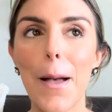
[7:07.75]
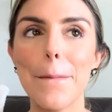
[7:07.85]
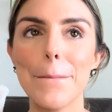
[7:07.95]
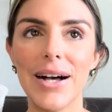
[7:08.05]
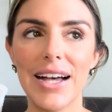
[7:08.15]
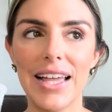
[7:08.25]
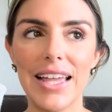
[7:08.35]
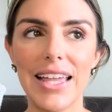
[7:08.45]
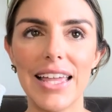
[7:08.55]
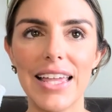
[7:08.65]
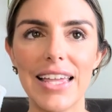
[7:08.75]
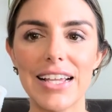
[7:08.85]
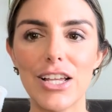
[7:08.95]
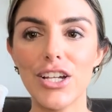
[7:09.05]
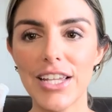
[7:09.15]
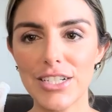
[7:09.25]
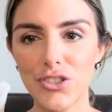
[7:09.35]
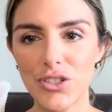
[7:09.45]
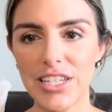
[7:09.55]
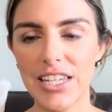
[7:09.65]
but it could get
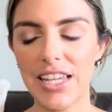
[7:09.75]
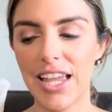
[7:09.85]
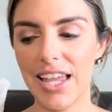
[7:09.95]
tricky,